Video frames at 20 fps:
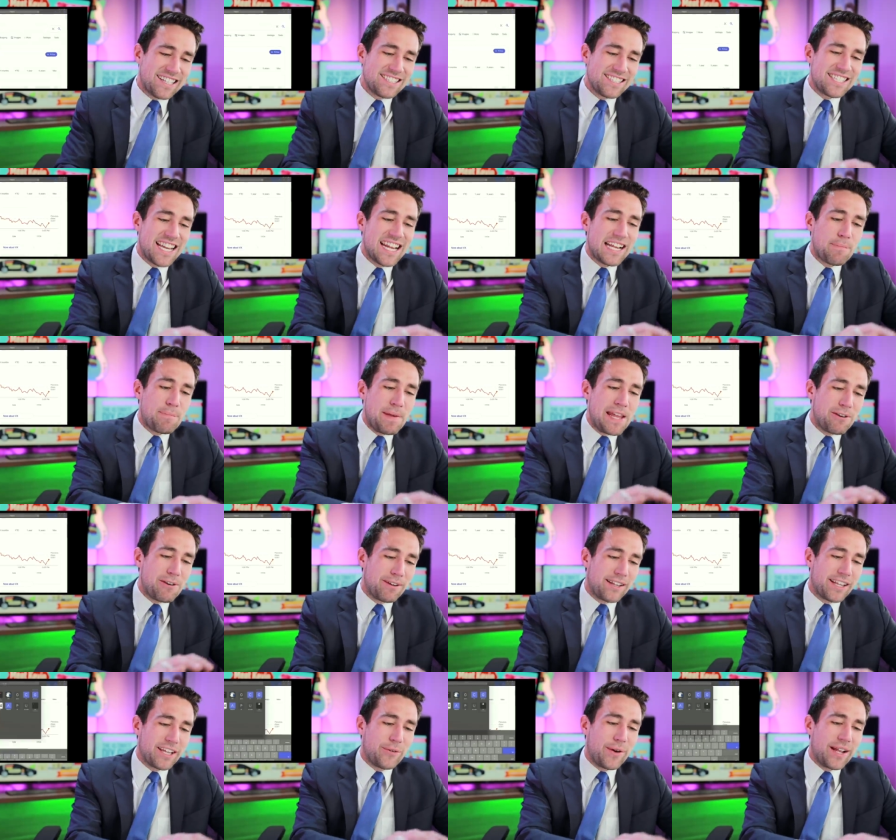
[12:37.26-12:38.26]
let's take a peek
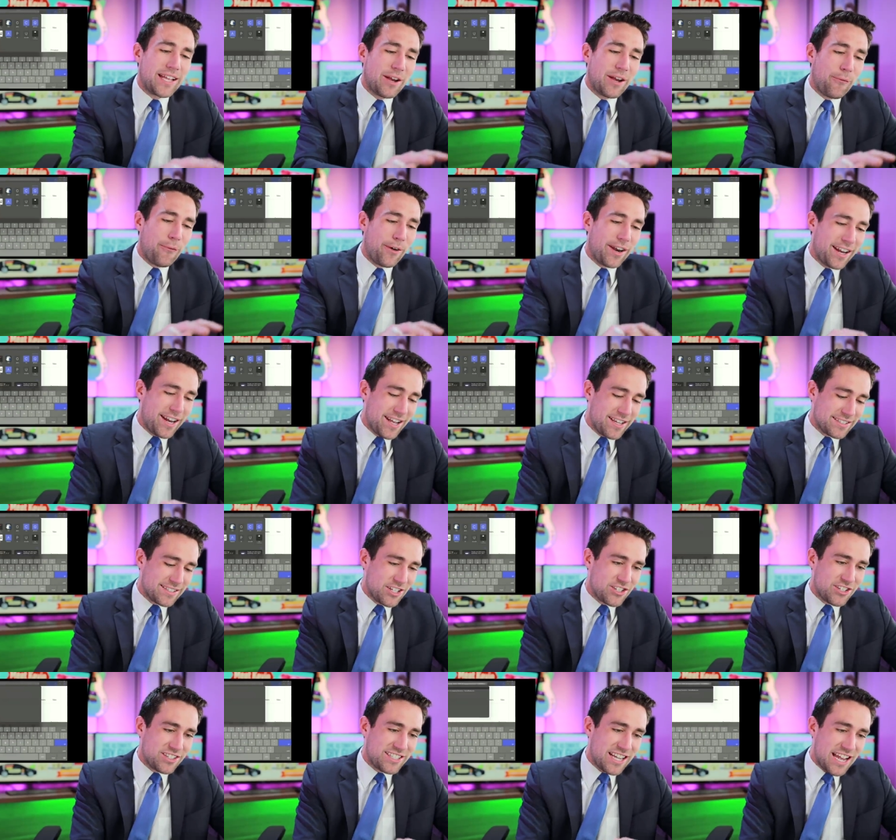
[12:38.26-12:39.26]
really quick at what it is.
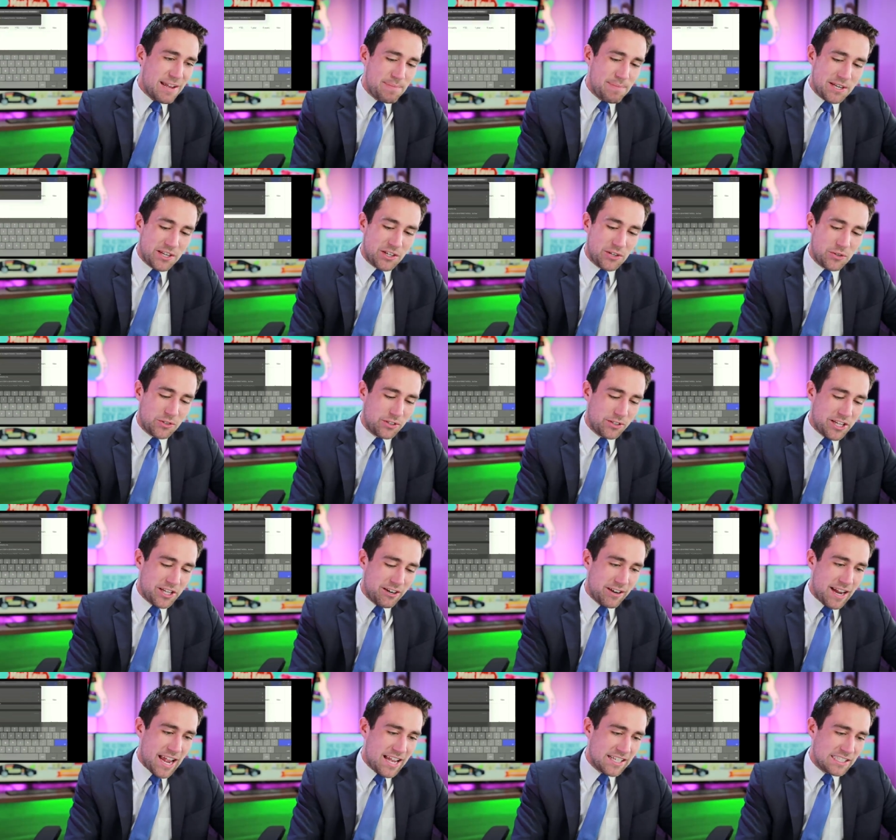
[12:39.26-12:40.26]
Let's just type into Google
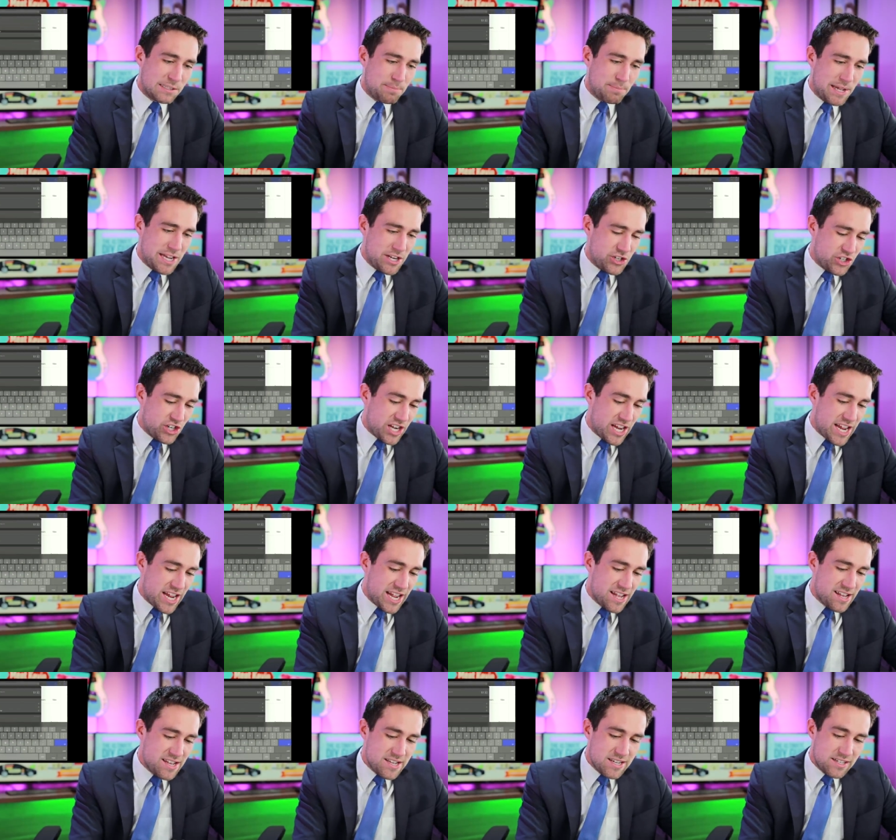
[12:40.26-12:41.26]
here,
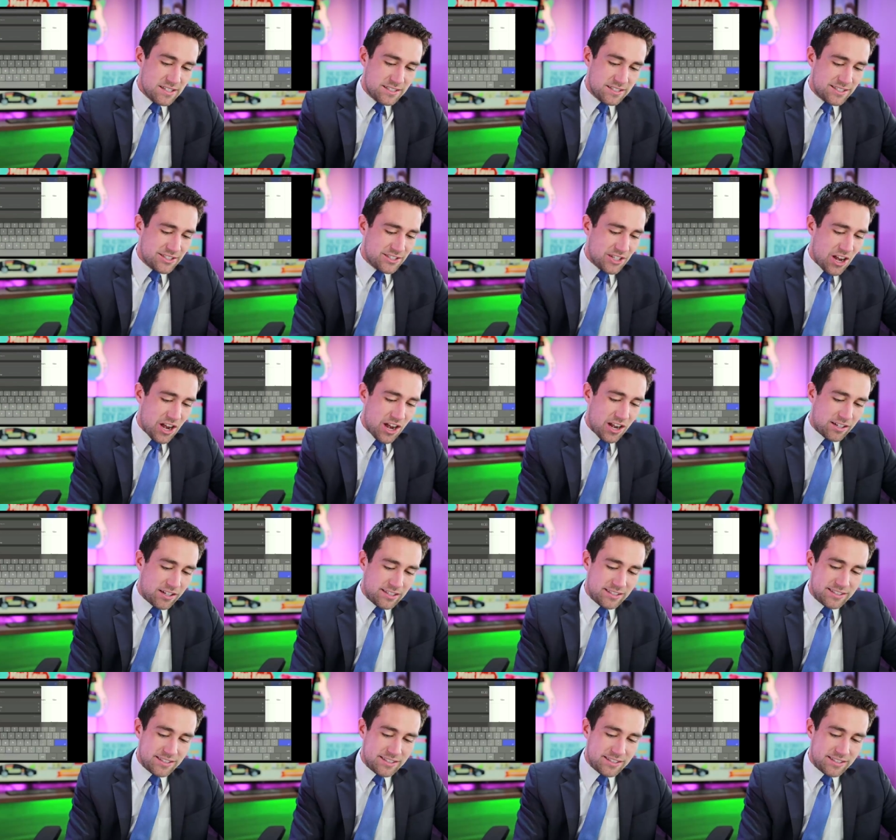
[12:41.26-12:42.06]
SPG stock.